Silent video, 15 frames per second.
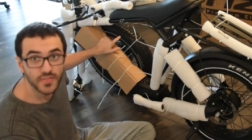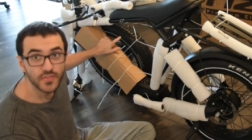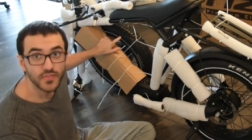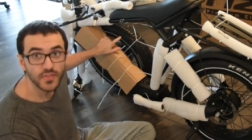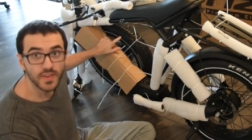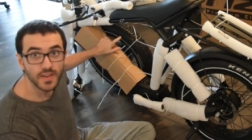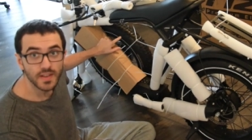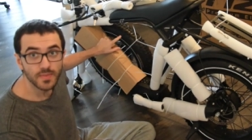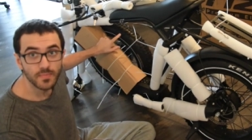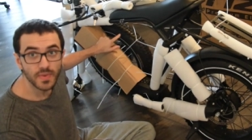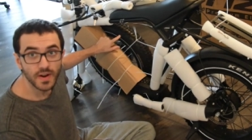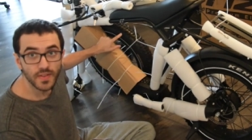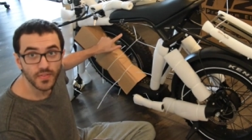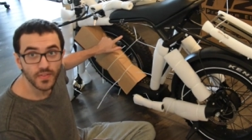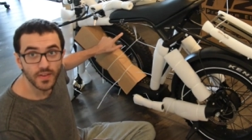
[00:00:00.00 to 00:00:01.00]
see it
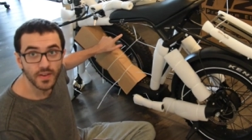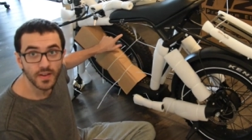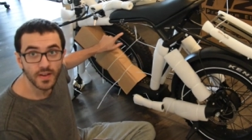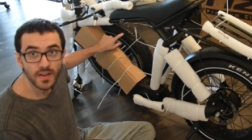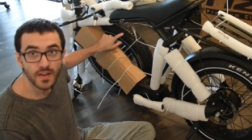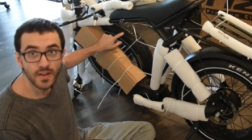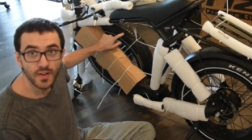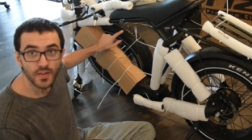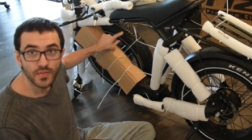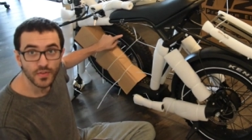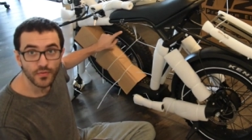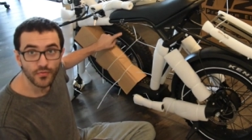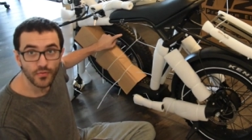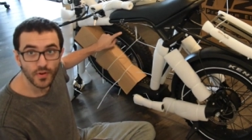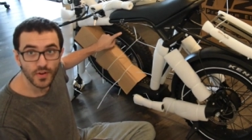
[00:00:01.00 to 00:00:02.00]
but the
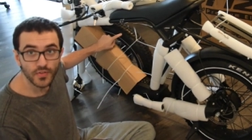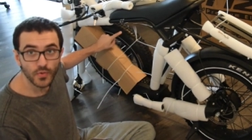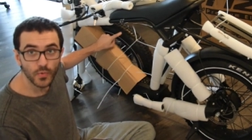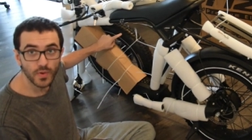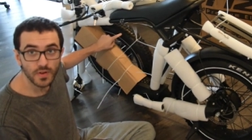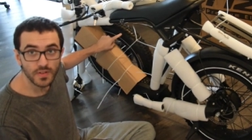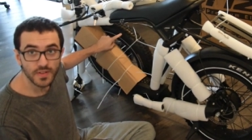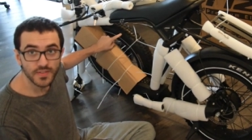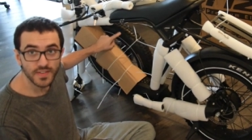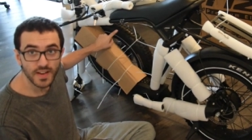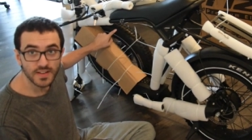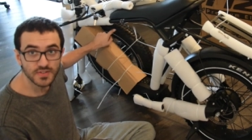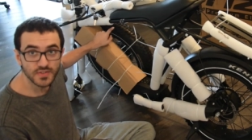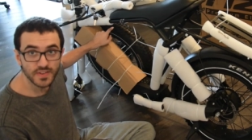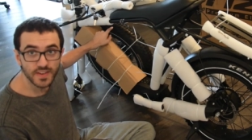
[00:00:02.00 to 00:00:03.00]
front wheel is
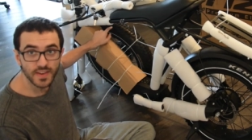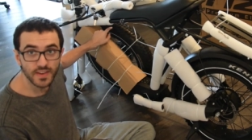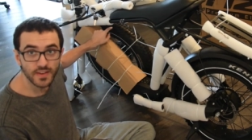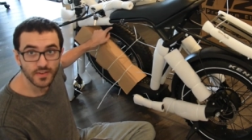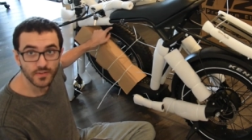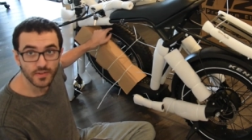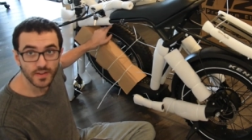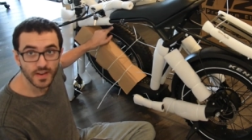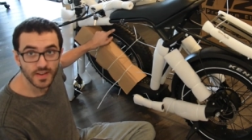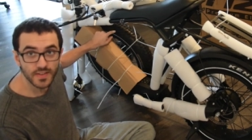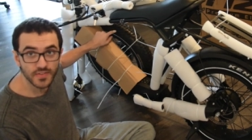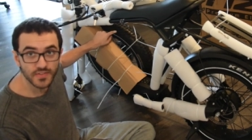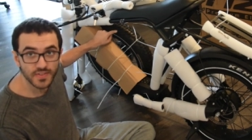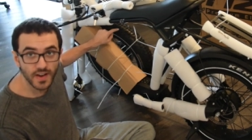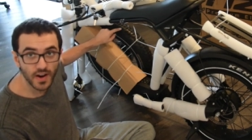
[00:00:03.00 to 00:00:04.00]
actually here, okay?
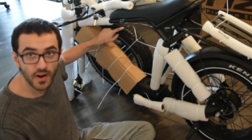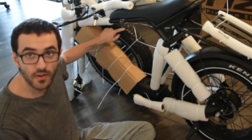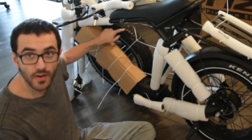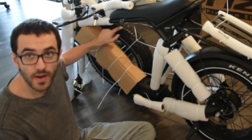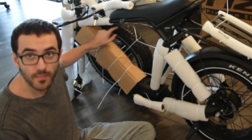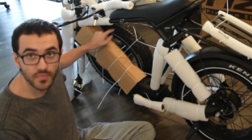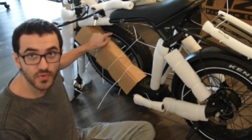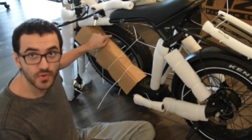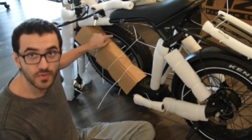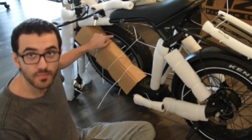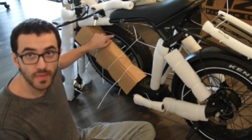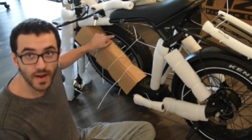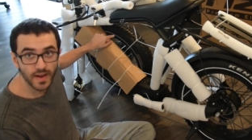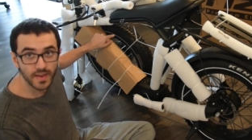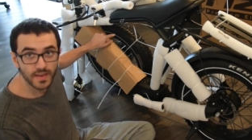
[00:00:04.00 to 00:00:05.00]
It's tire wrapped to the
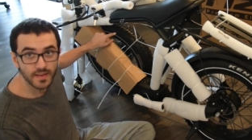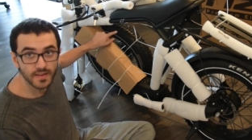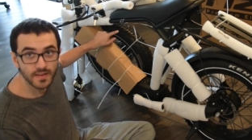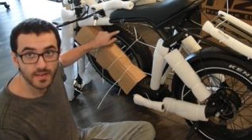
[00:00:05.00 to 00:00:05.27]
bike